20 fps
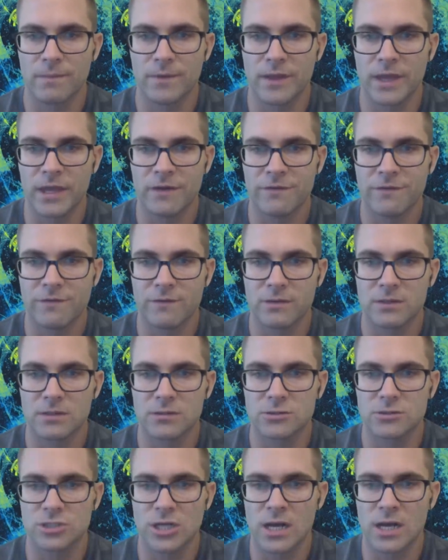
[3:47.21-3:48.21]
If
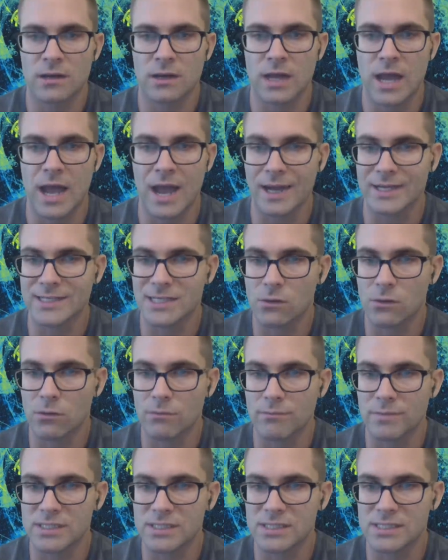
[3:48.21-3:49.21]
John
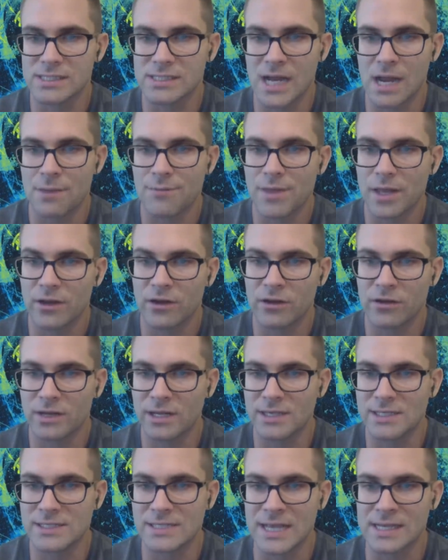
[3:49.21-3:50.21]
Hightower misses time, that could
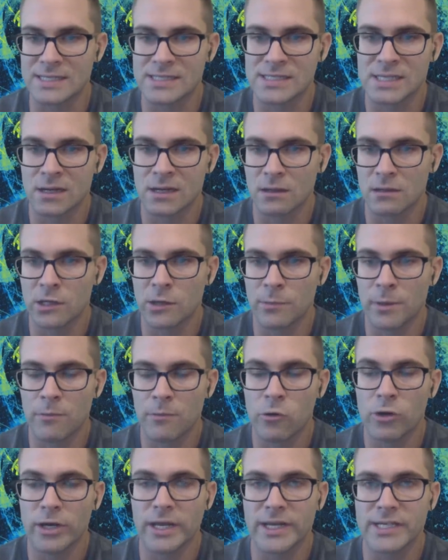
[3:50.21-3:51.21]
condense it a little bit
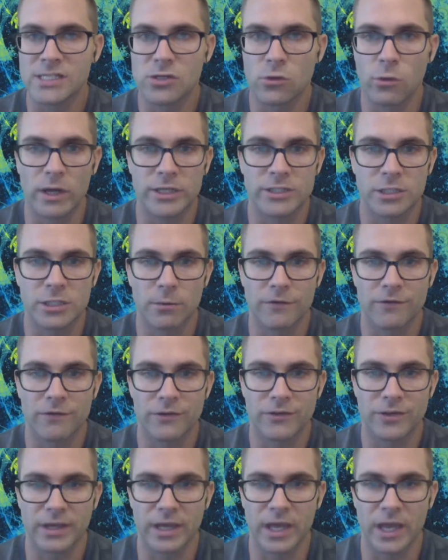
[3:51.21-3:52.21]
more. He's questionable
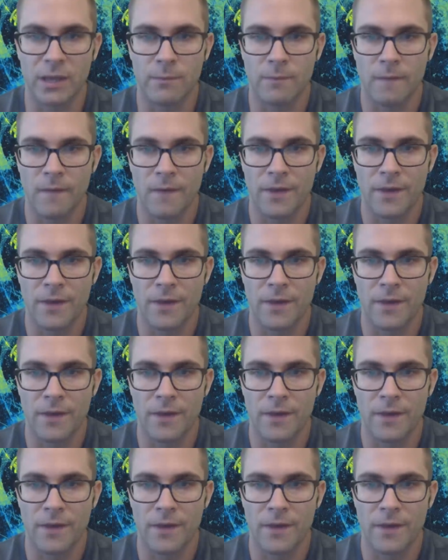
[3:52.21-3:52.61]
for the game.